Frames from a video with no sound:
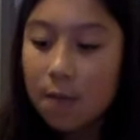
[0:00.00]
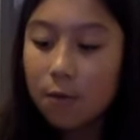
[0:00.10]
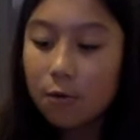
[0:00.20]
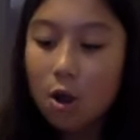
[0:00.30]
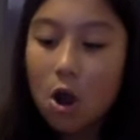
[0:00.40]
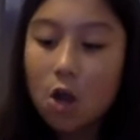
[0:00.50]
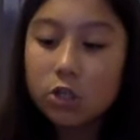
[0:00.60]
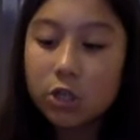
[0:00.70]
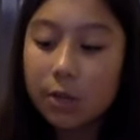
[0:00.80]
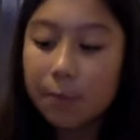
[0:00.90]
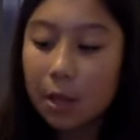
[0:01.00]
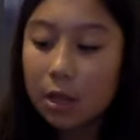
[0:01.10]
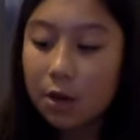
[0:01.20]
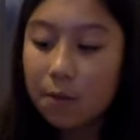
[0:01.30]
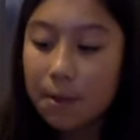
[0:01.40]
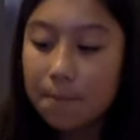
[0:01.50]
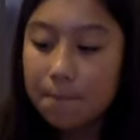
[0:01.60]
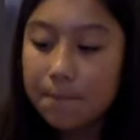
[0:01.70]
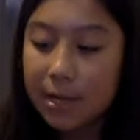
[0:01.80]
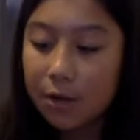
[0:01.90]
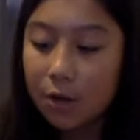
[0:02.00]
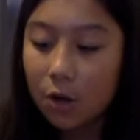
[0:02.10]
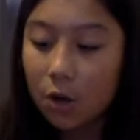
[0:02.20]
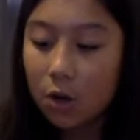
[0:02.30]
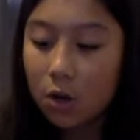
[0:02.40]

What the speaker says: Well, ours are going to be a little bit bigger.